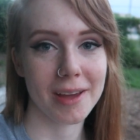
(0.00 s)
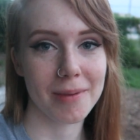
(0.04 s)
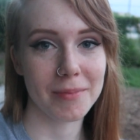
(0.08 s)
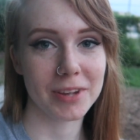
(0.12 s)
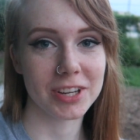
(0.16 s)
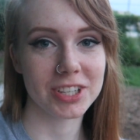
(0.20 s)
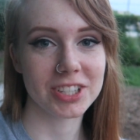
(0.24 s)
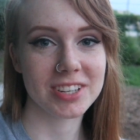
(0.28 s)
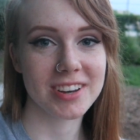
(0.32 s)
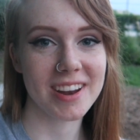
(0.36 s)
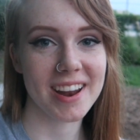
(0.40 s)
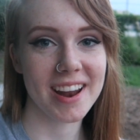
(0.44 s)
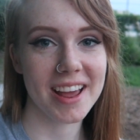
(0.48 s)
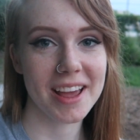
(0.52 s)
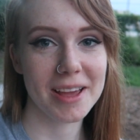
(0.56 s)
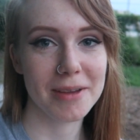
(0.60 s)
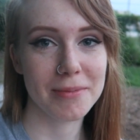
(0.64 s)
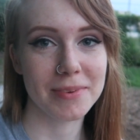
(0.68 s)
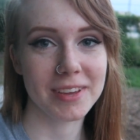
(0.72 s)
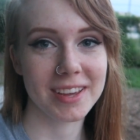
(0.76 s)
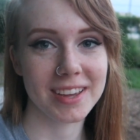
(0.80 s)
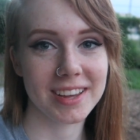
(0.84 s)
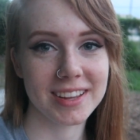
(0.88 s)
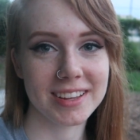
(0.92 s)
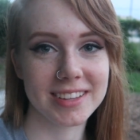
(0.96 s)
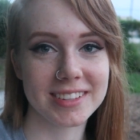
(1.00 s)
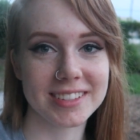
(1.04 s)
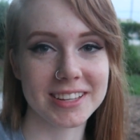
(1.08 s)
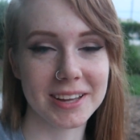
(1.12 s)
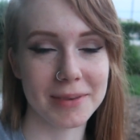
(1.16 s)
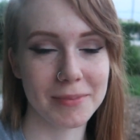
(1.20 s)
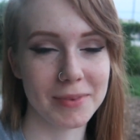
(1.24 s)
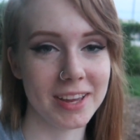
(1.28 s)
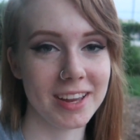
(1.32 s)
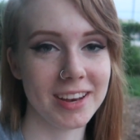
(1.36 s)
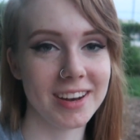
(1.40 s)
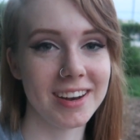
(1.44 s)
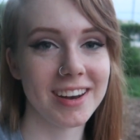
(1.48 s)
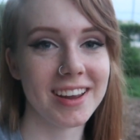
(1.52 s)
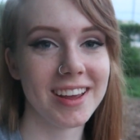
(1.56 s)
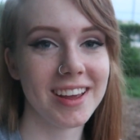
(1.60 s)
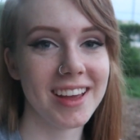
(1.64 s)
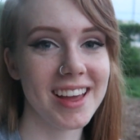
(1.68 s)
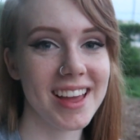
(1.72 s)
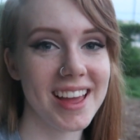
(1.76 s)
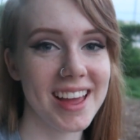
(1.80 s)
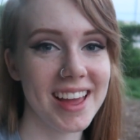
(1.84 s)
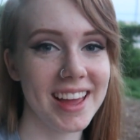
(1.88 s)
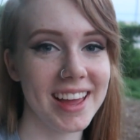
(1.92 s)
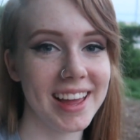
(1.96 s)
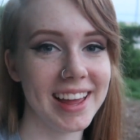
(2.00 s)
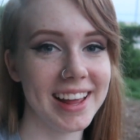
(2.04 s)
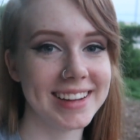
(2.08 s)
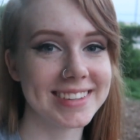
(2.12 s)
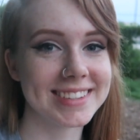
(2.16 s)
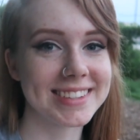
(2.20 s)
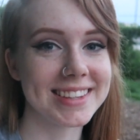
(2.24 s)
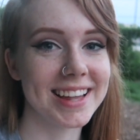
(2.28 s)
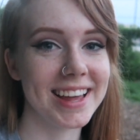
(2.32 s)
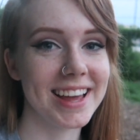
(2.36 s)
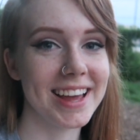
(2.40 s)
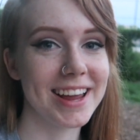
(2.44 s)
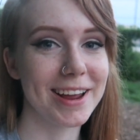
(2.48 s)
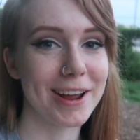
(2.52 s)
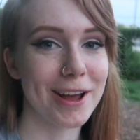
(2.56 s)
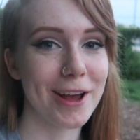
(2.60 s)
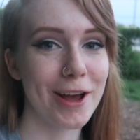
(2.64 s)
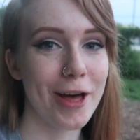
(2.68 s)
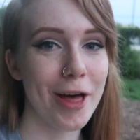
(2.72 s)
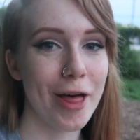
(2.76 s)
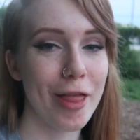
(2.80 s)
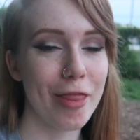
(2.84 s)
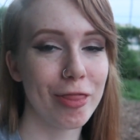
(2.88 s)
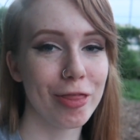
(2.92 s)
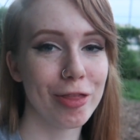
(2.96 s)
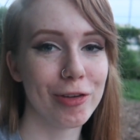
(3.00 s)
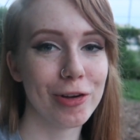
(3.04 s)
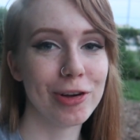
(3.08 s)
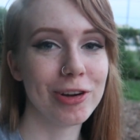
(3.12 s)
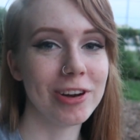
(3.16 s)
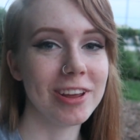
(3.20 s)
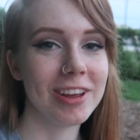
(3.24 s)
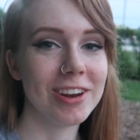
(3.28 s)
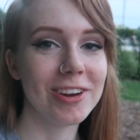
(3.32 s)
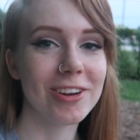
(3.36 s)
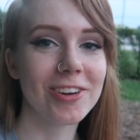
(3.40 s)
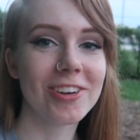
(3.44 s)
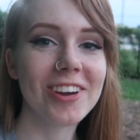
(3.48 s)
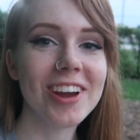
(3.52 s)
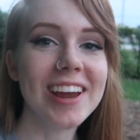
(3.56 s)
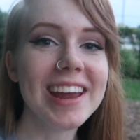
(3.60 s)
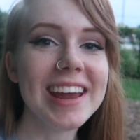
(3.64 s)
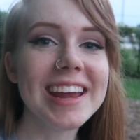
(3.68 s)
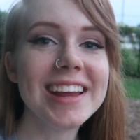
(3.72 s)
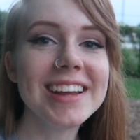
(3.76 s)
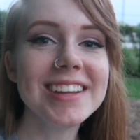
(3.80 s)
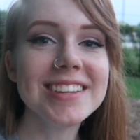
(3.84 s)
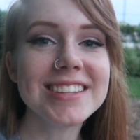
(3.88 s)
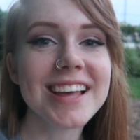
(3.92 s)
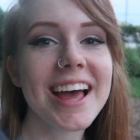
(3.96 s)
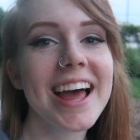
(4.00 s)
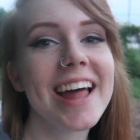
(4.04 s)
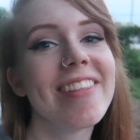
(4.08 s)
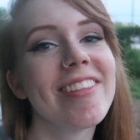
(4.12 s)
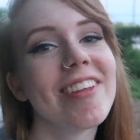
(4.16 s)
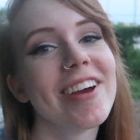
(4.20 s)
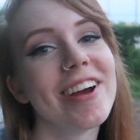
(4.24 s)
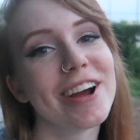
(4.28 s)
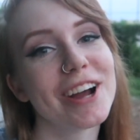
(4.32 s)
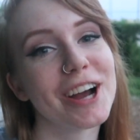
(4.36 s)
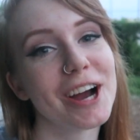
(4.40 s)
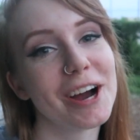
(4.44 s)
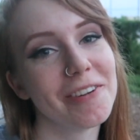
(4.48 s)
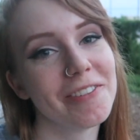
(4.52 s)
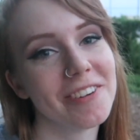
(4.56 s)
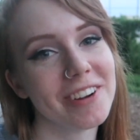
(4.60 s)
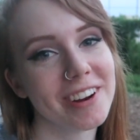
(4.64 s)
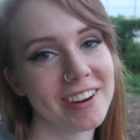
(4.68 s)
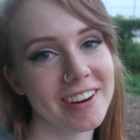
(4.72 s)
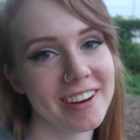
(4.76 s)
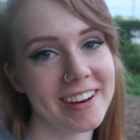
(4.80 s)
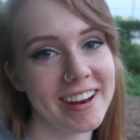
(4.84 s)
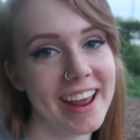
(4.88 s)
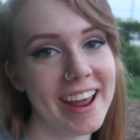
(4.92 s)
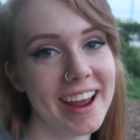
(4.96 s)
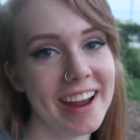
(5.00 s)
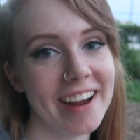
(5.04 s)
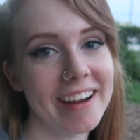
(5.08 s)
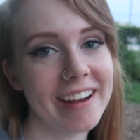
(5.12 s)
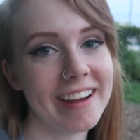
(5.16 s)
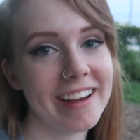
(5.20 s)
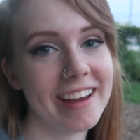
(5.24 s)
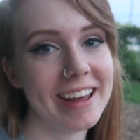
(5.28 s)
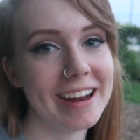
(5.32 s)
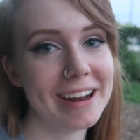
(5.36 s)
that much today because, I mean, it's like 30 degrees and they're covered in hair.